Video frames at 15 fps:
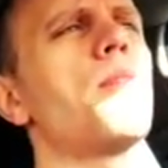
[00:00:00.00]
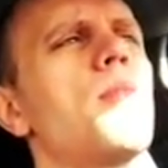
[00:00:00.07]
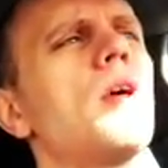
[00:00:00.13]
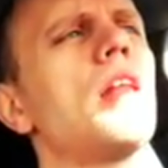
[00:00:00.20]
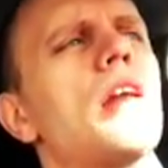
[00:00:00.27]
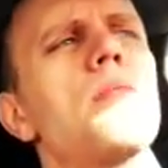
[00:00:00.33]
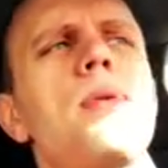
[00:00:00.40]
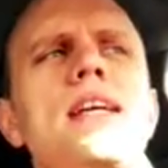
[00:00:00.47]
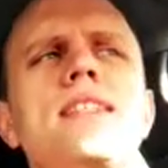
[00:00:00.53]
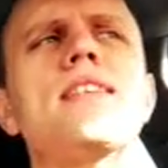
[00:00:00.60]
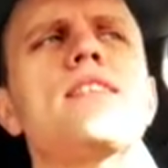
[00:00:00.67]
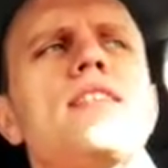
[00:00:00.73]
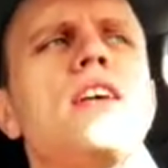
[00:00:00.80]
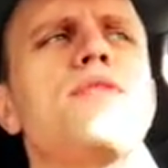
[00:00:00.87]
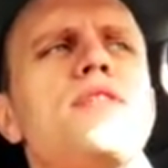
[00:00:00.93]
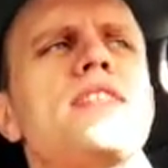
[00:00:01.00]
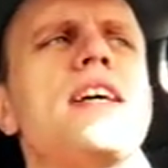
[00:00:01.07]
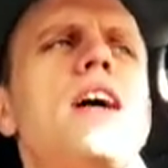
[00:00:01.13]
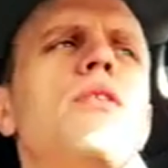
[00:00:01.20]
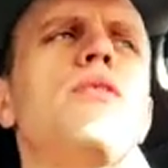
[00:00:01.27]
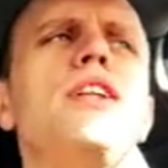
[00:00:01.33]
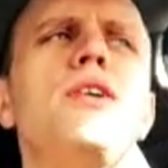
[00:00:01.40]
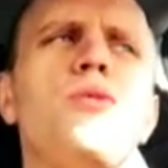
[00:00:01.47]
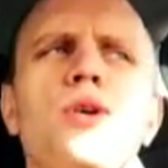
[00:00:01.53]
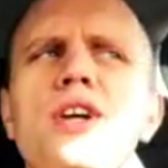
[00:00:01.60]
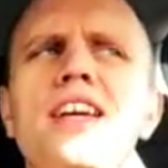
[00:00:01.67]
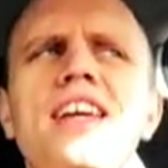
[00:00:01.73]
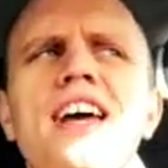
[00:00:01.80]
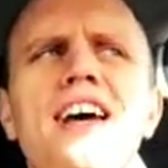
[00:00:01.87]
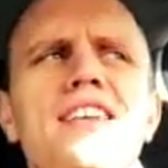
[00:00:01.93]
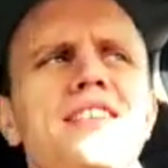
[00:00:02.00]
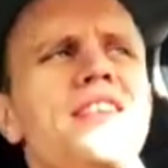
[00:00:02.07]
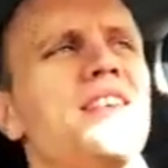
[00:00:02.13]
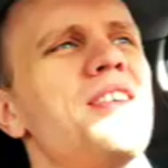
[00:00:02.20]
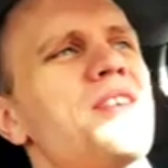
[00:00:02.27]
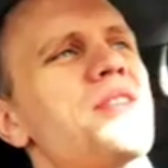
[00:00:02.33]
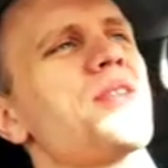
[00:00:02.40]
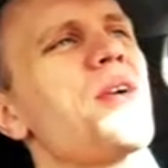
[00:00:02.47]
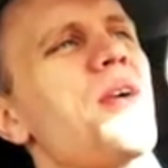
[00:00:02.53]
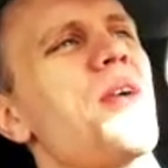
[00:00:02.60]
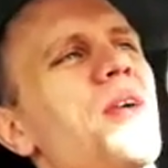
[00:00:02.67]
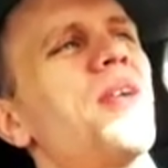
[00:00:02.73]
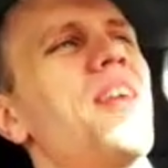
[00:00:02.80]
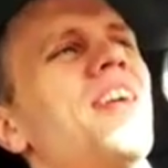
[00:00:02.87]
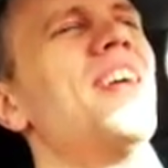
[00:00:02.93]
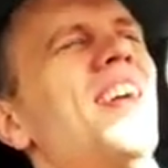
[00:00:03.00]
lot of basic stuff is not really working yet. So